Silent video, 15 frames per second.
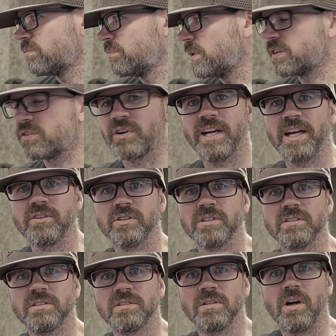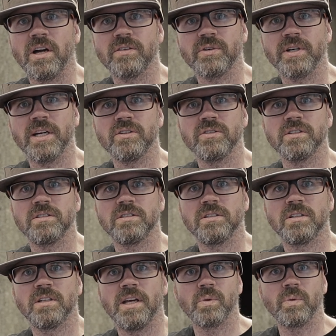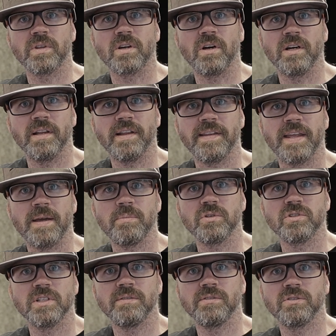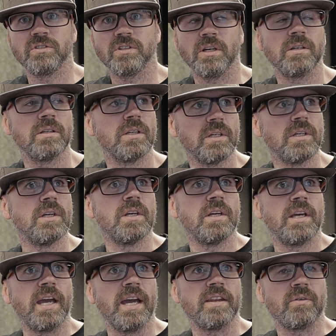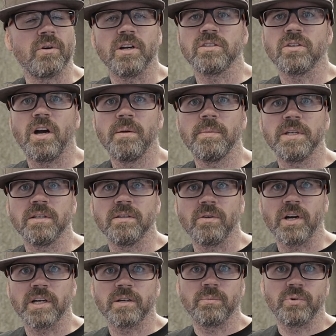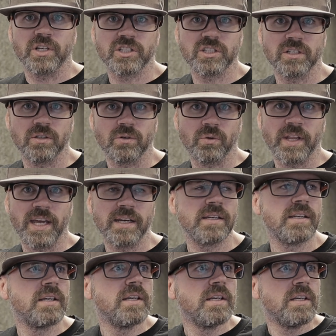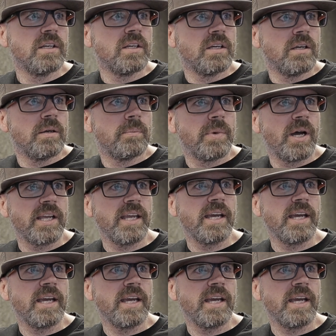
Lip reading: mid 300s, high 300s with kind of like that boost level, so, and the right timing and the right compression and all that. But